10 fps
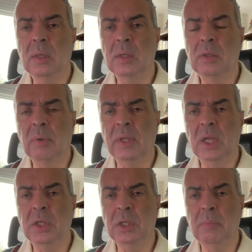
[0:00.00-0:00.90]

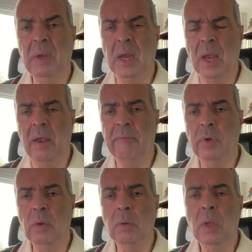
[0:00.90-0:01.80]
strategies,
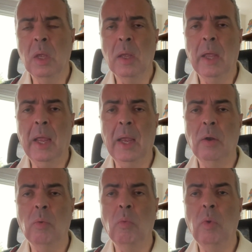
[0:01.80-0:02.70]
behavior,
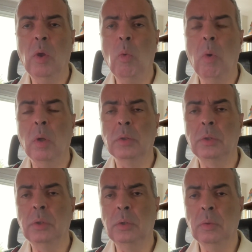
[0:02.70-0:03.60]
and we
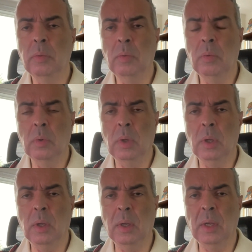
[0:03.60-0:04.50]
want
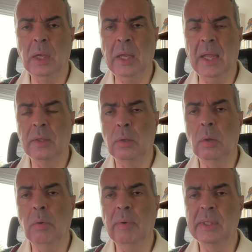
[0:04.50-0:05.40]
to get
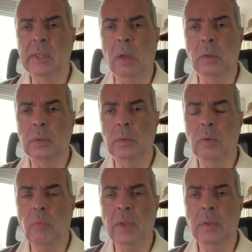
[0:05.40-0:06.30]
a result
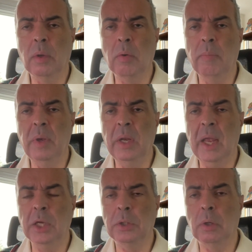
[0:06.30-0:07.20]
with the
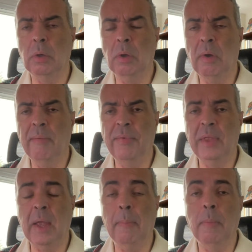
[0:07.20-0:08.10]
combination
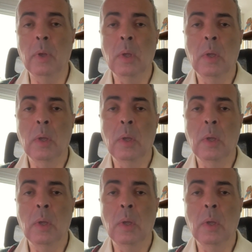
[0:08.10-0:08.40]
of them.